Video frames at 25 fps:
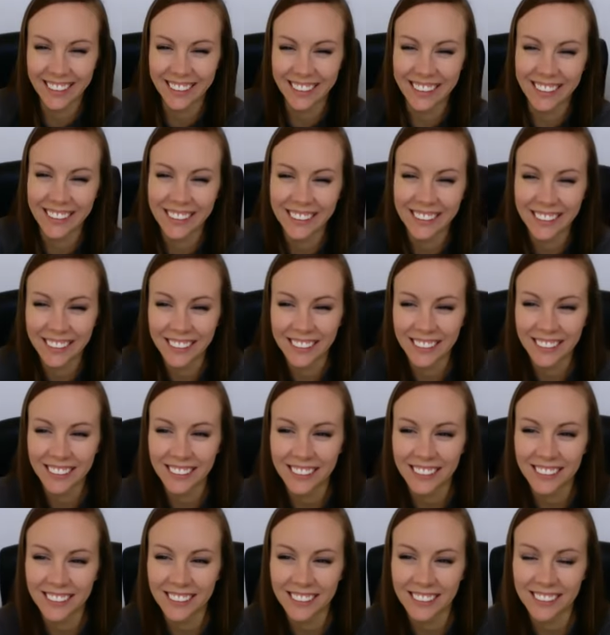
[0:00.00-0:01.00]

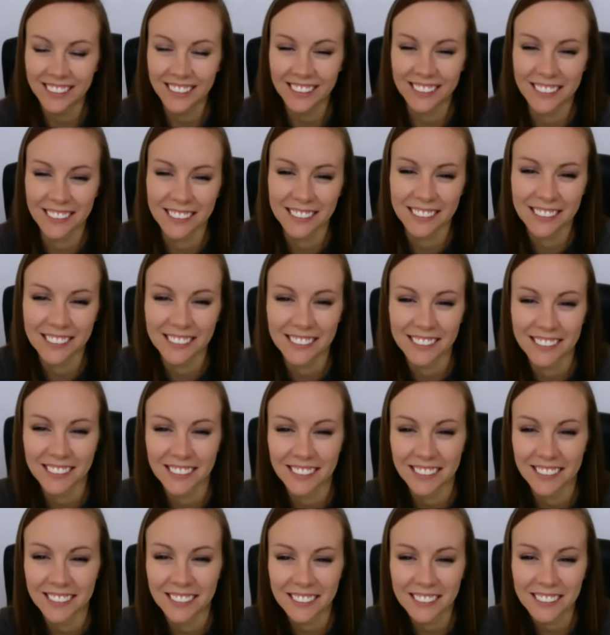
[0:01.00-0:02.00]

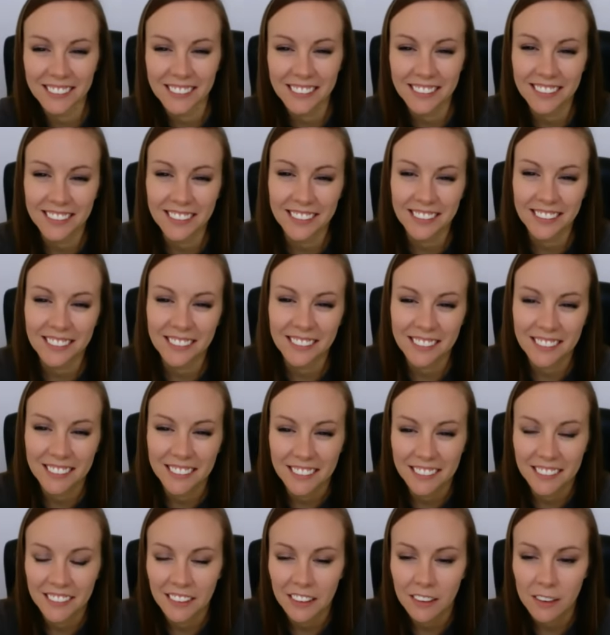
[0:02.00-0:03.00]

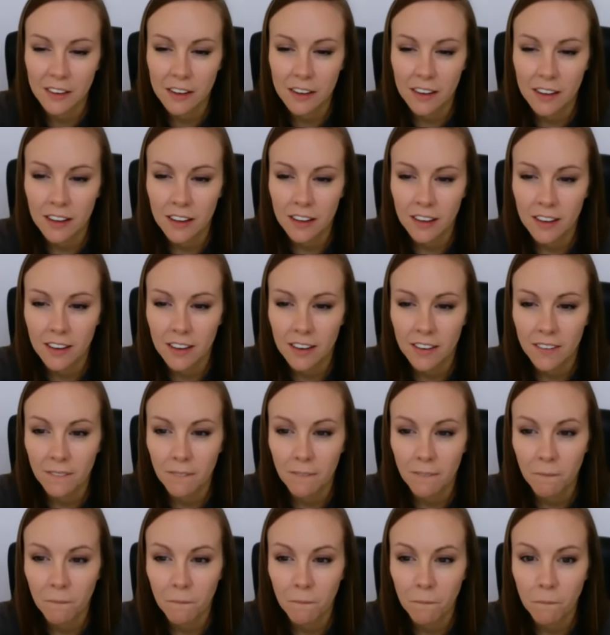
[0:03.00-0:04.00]

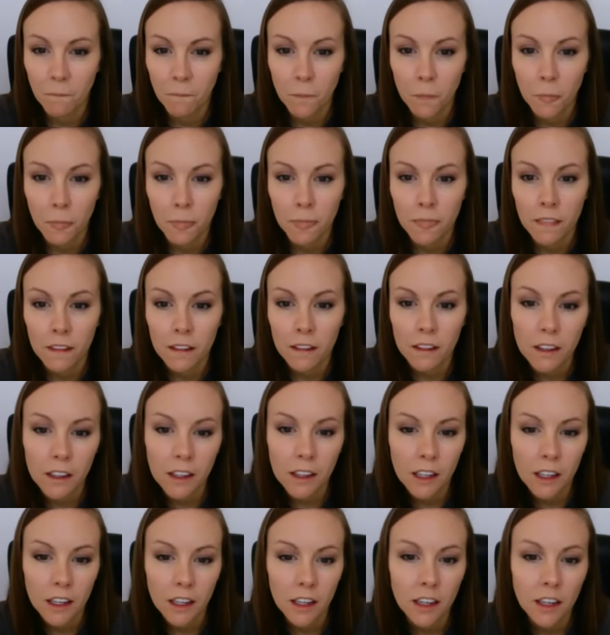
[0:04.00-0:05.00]

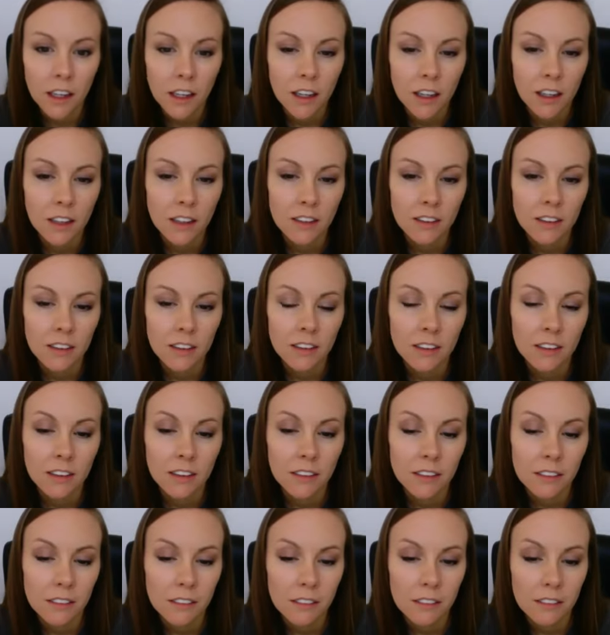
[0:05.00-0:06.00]

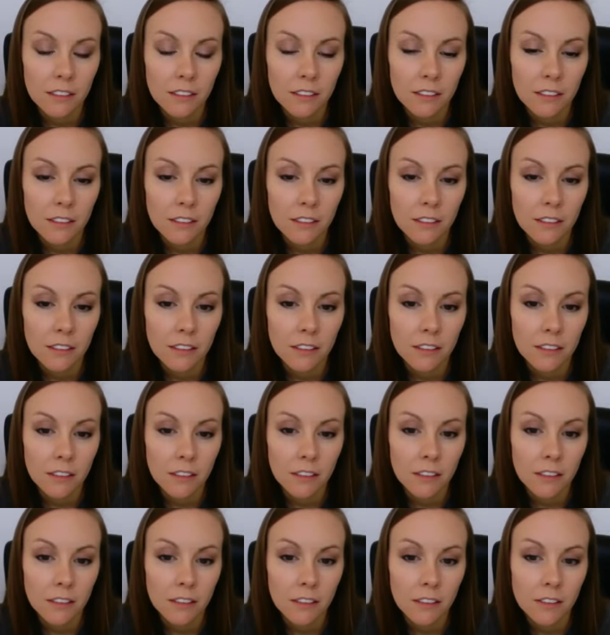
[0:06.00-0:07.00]

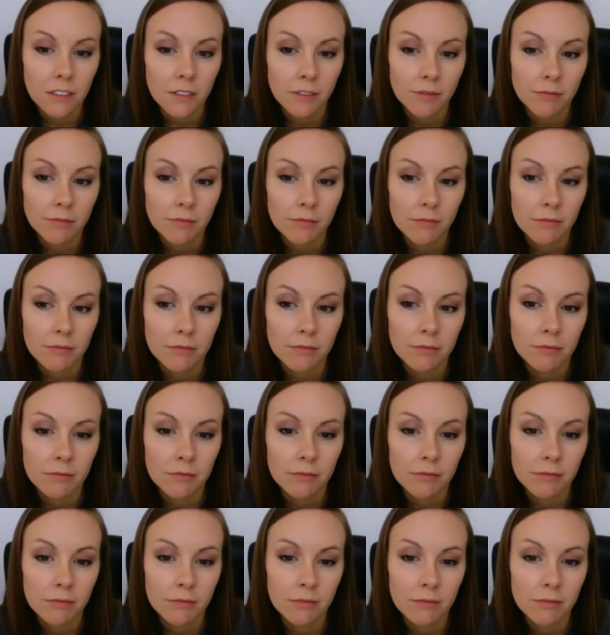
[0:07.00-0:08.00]
No words are spoken by the person on screen.